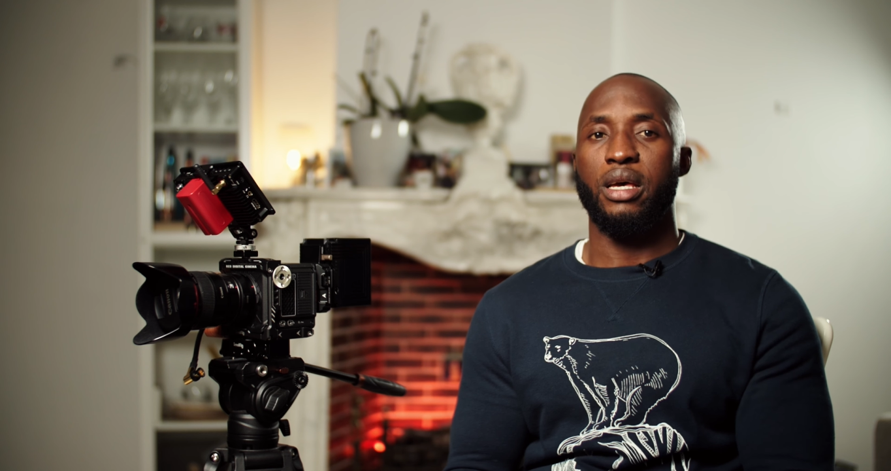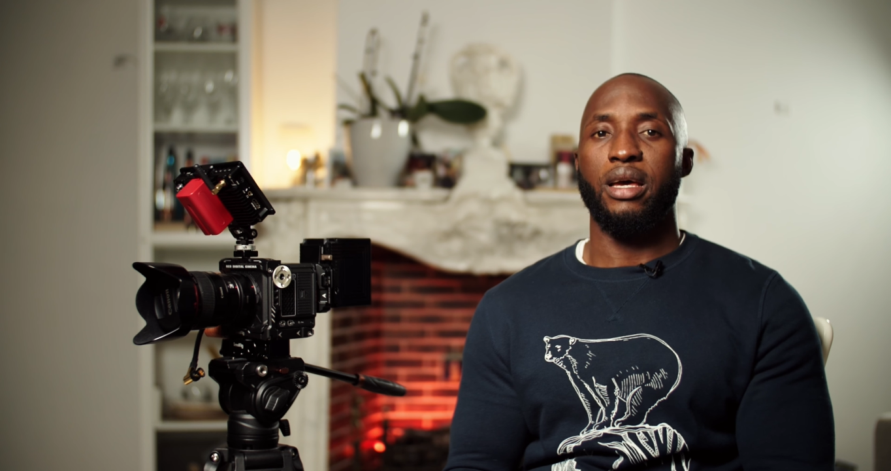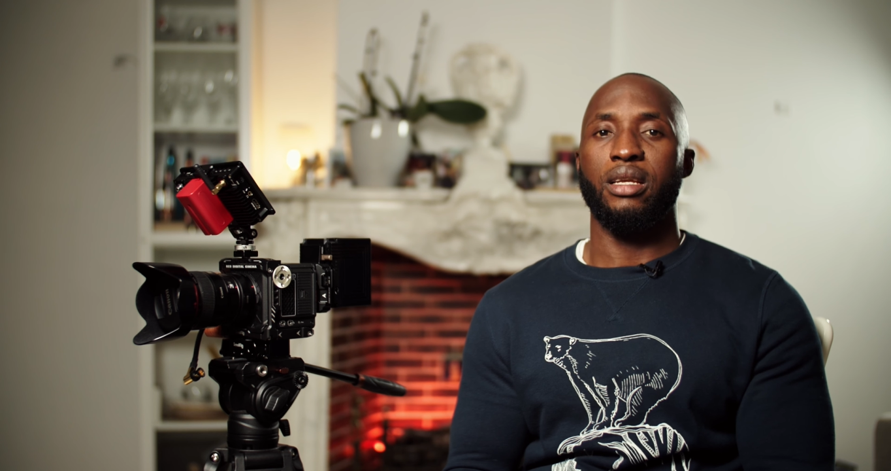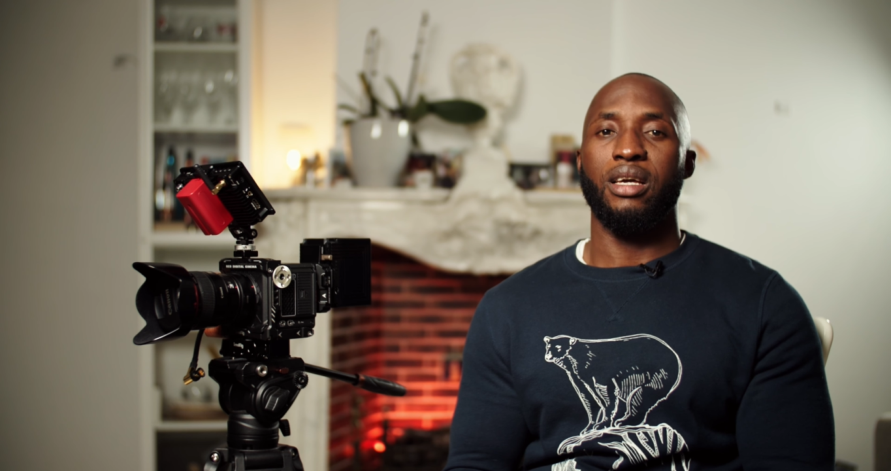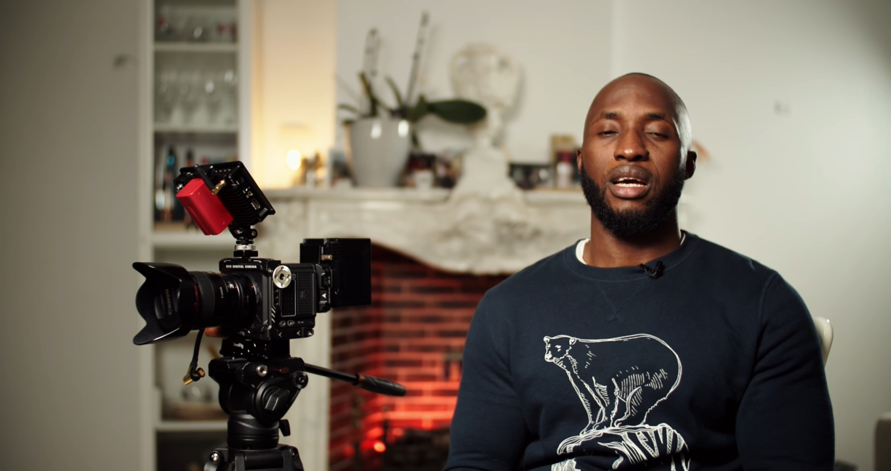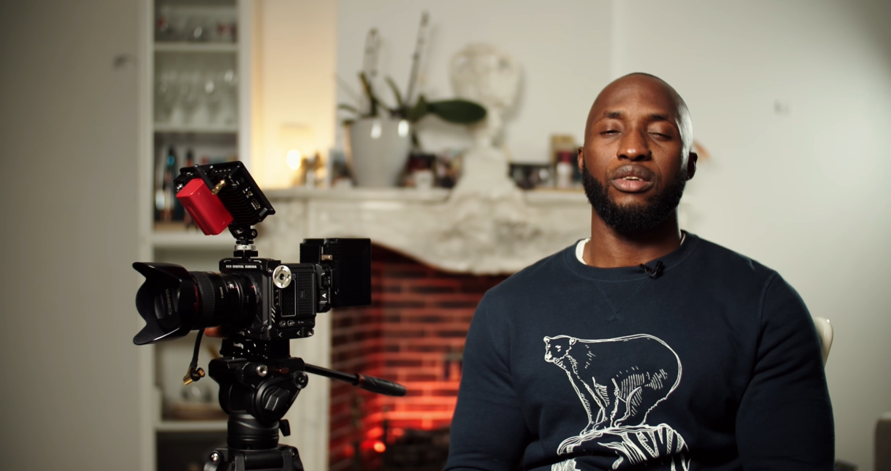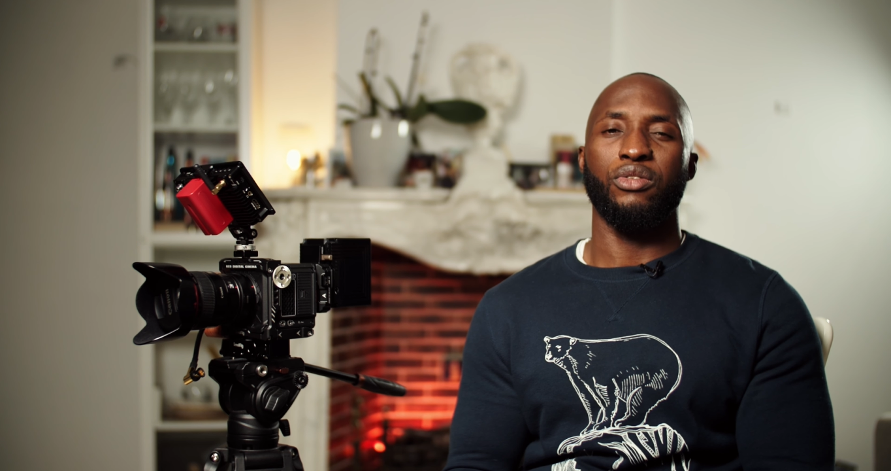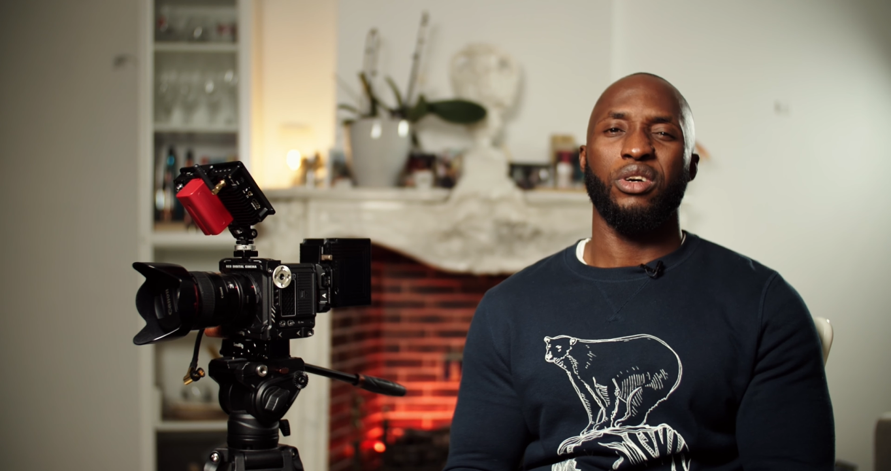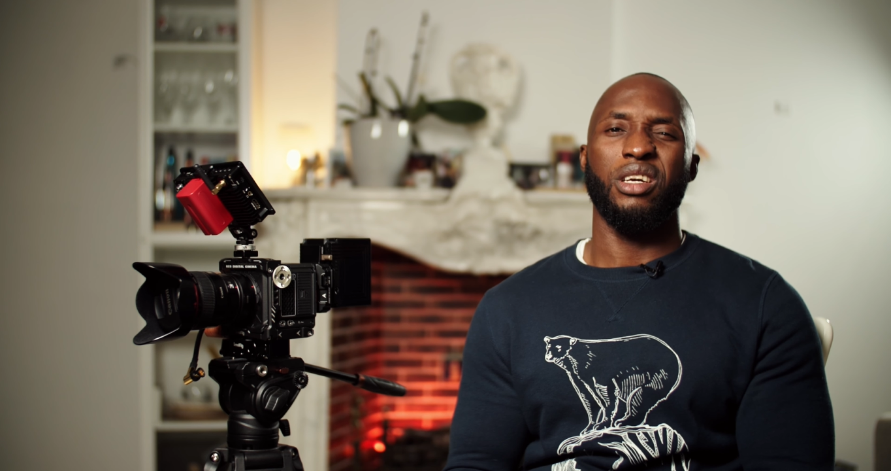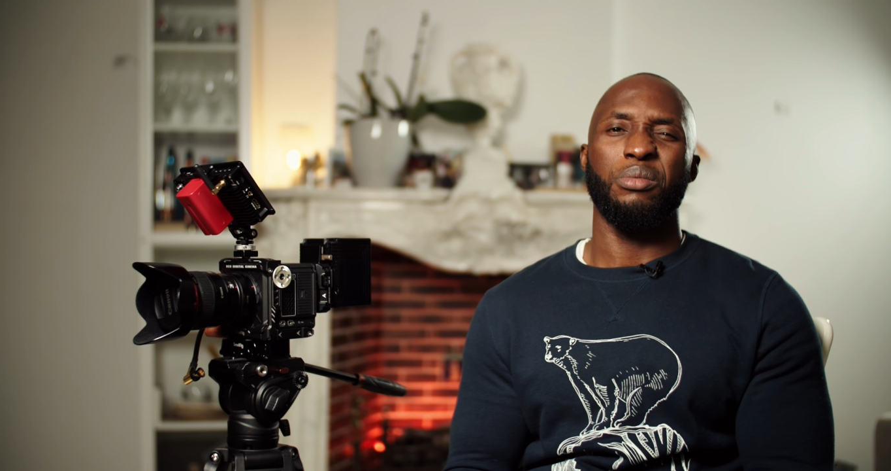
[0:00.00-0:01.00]
and it kind
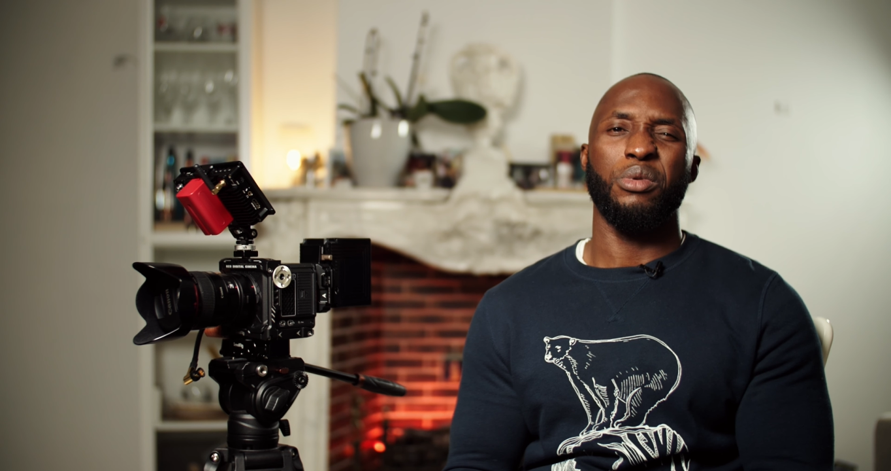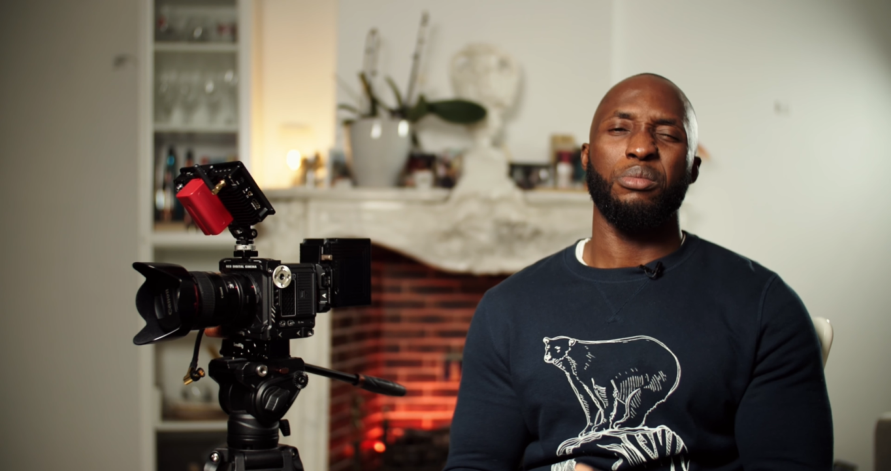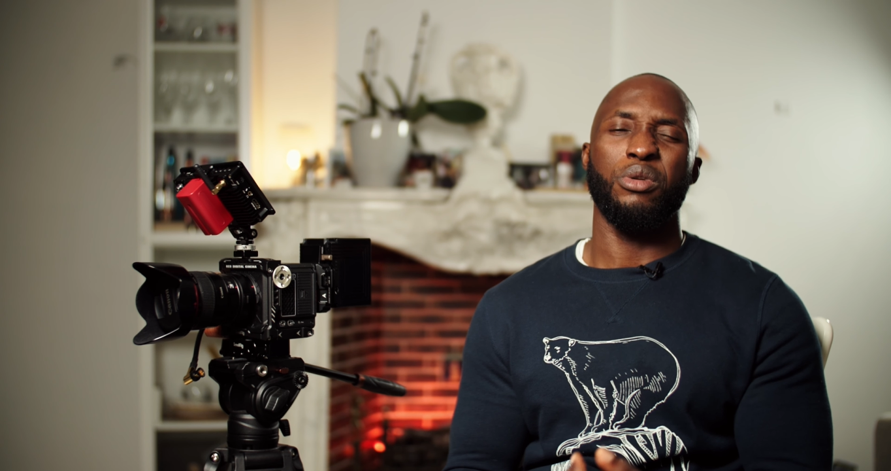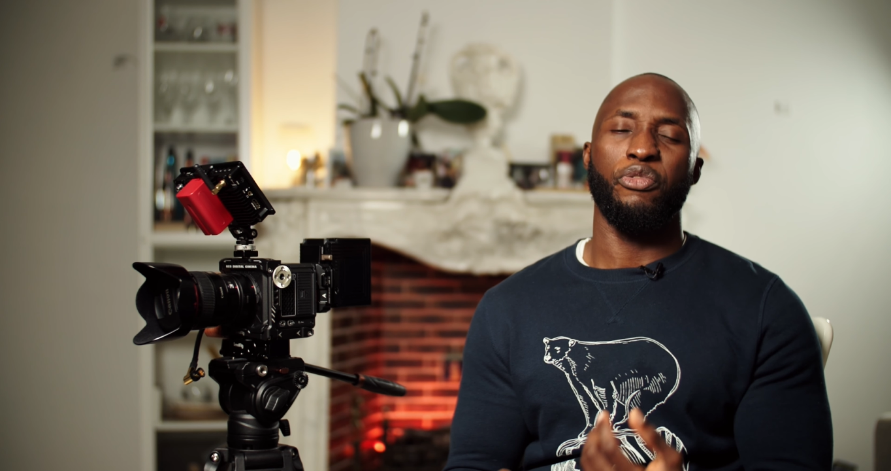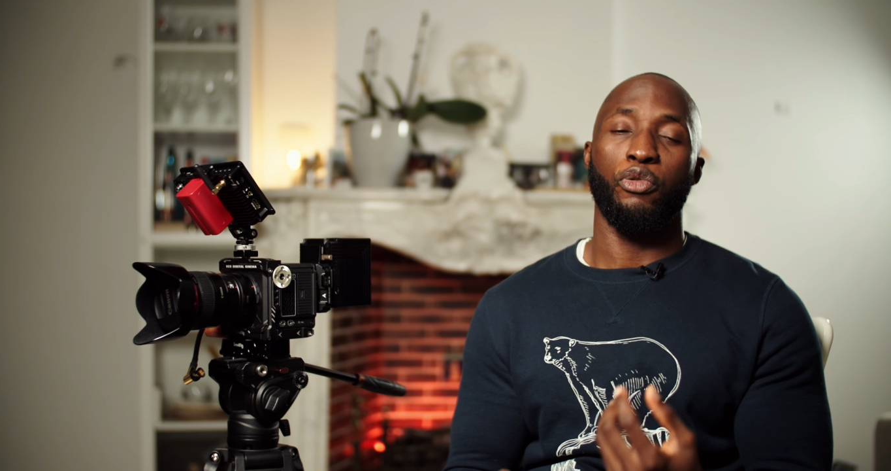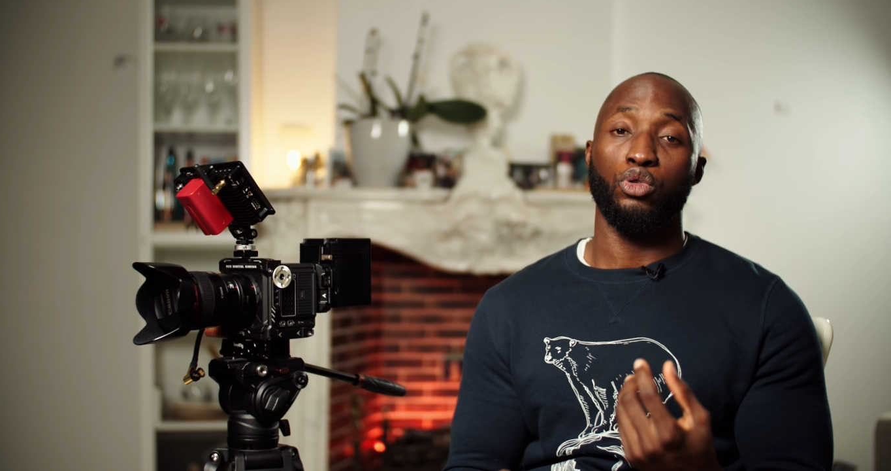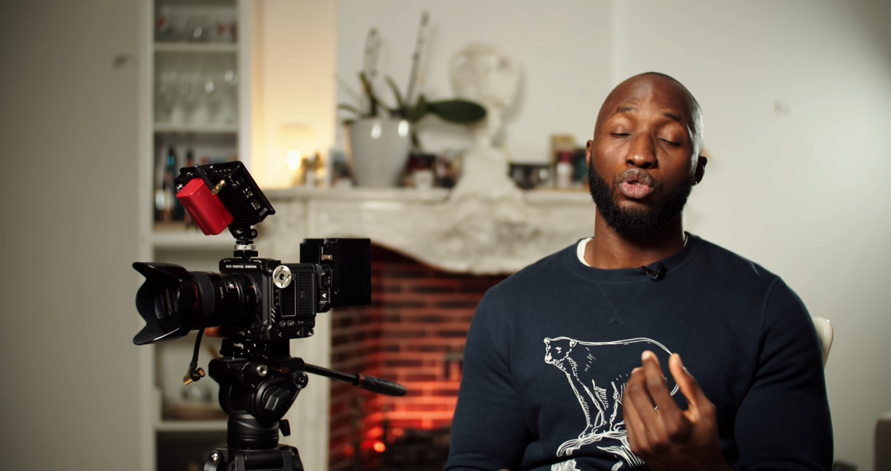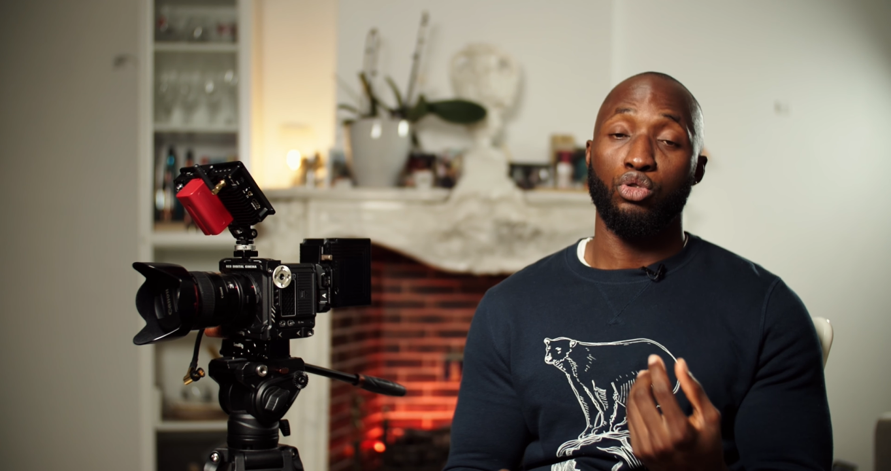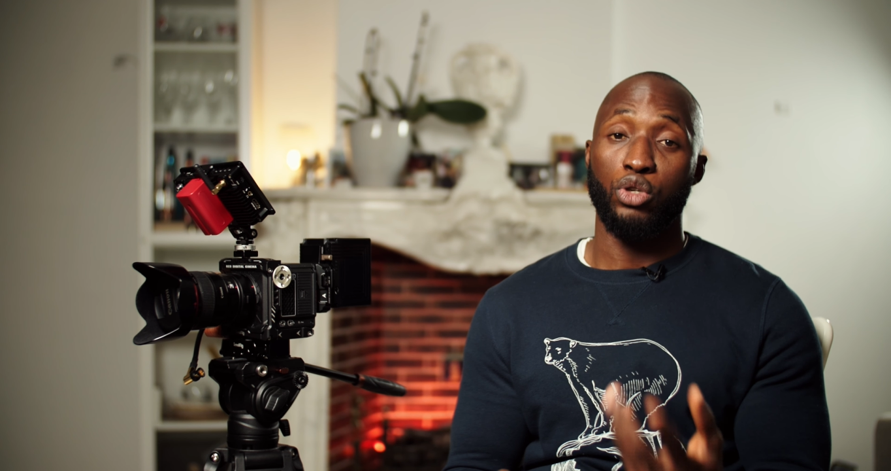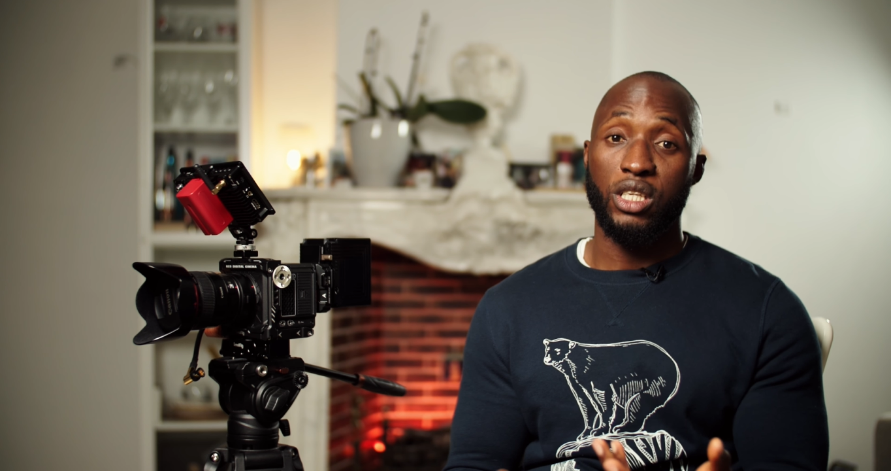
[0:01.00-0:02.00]
of got a little bit
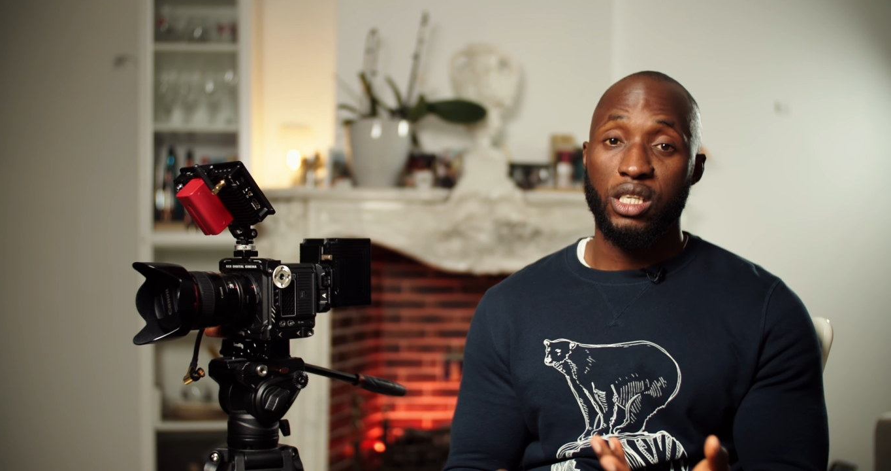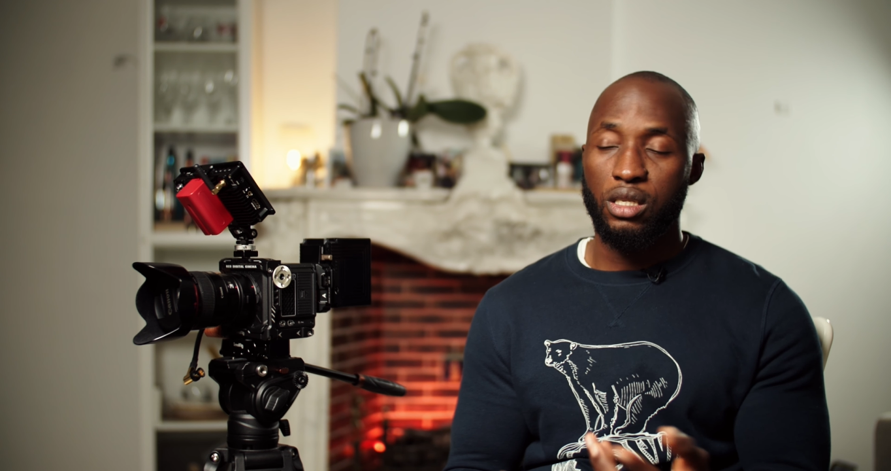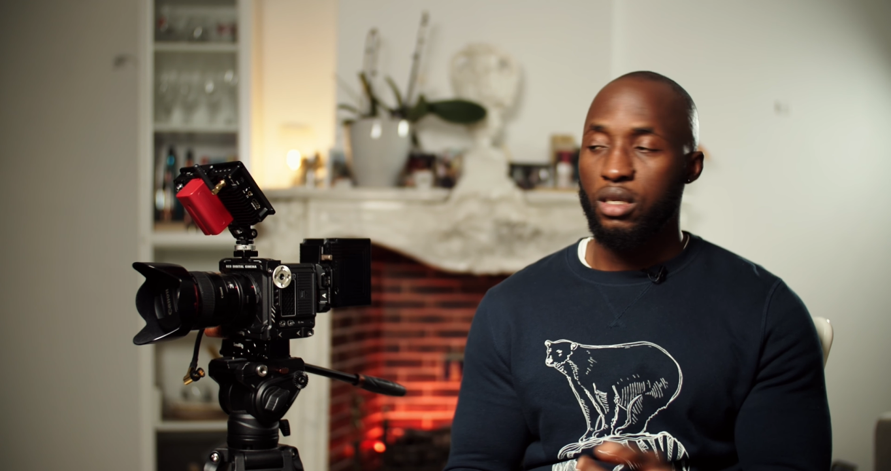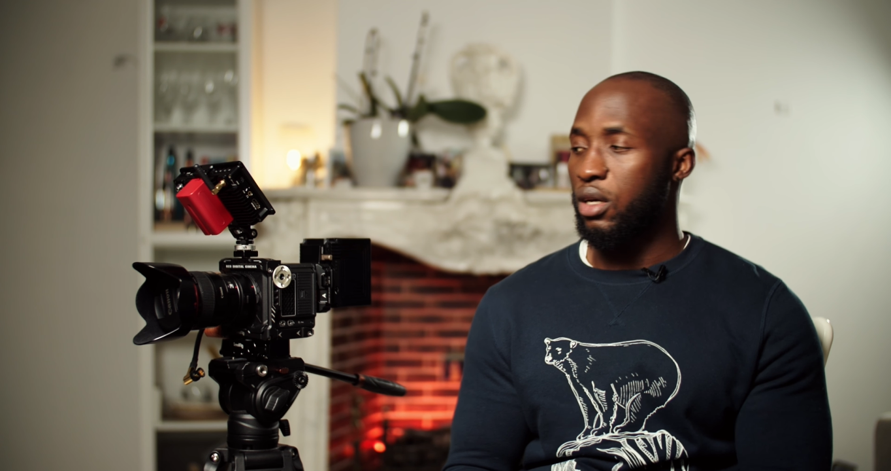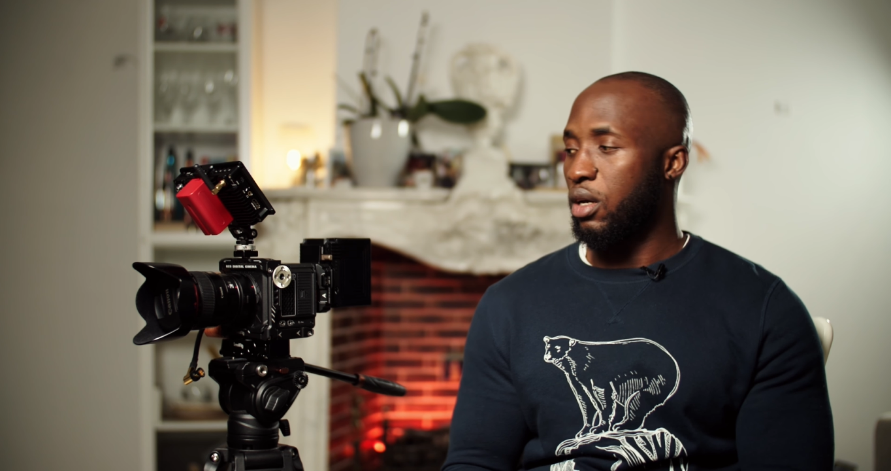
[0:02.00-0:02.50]
frustrating.